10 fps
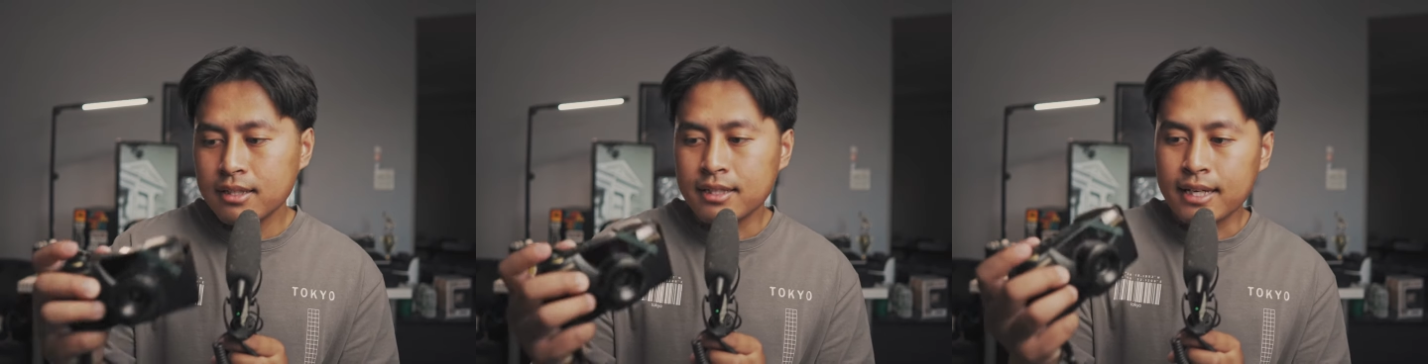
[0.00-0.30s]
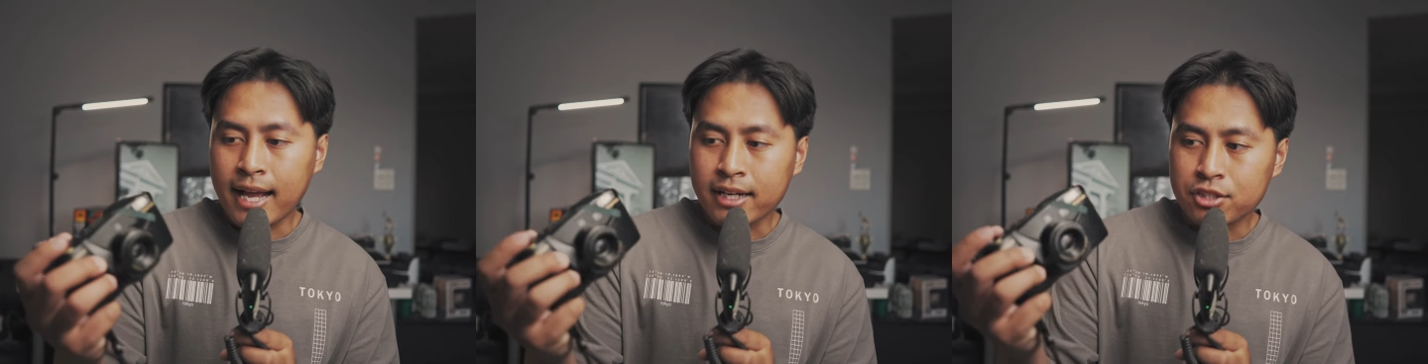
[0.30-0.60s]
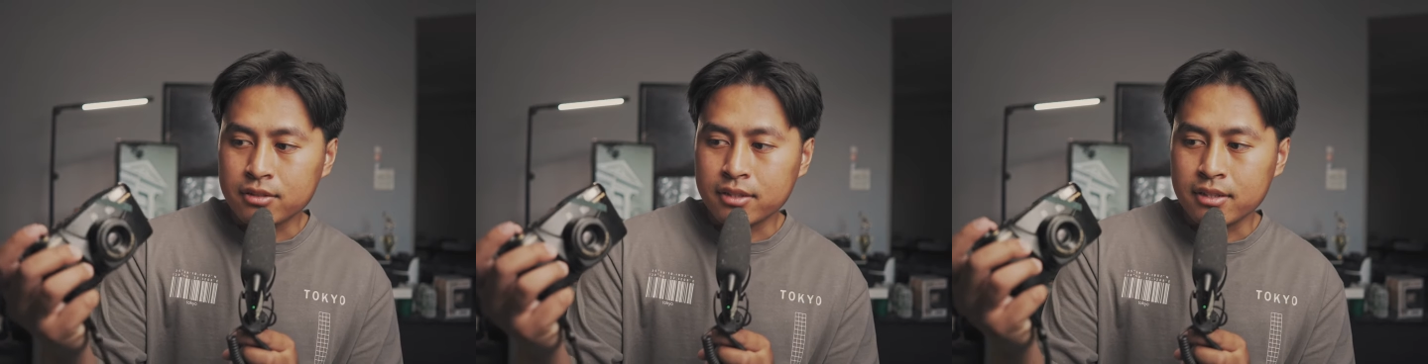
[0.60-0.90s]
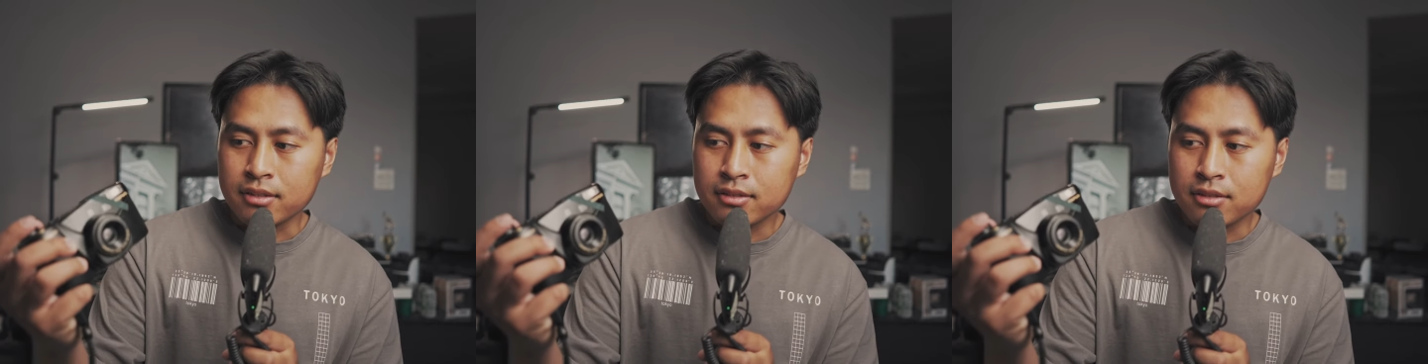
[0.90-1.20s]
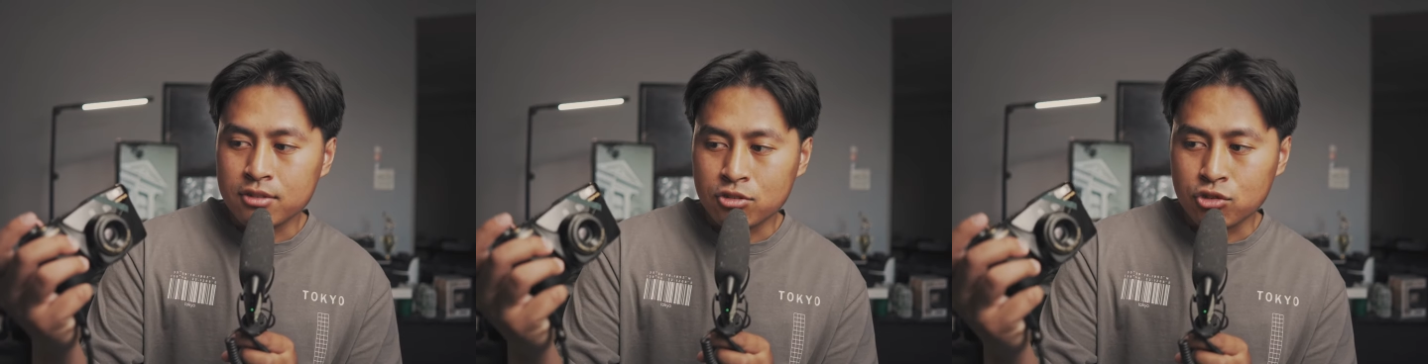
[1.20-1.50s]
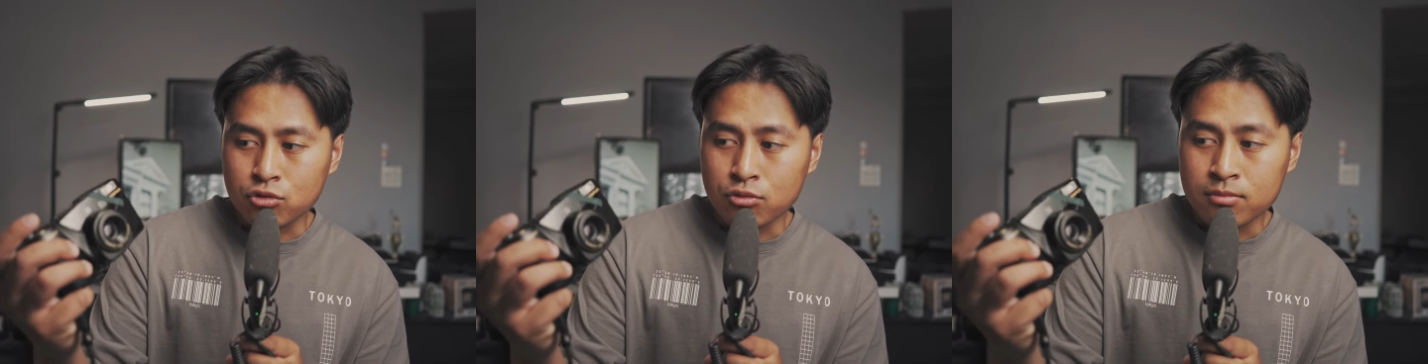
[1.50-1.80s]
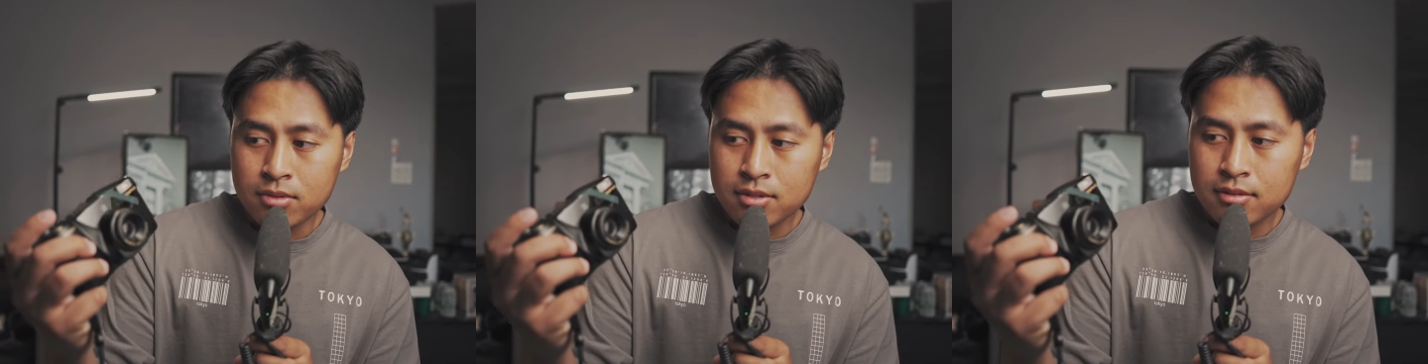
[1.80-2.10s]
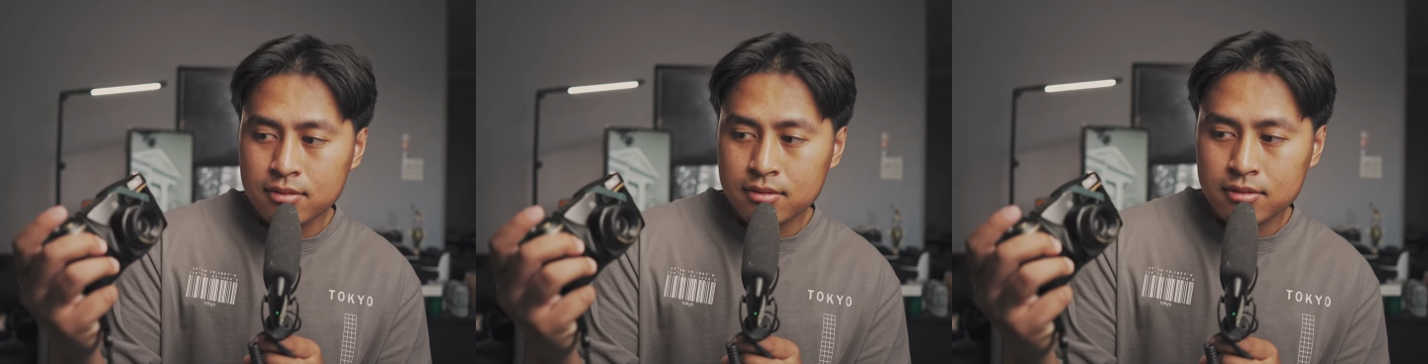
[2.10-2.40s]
that actually zooms,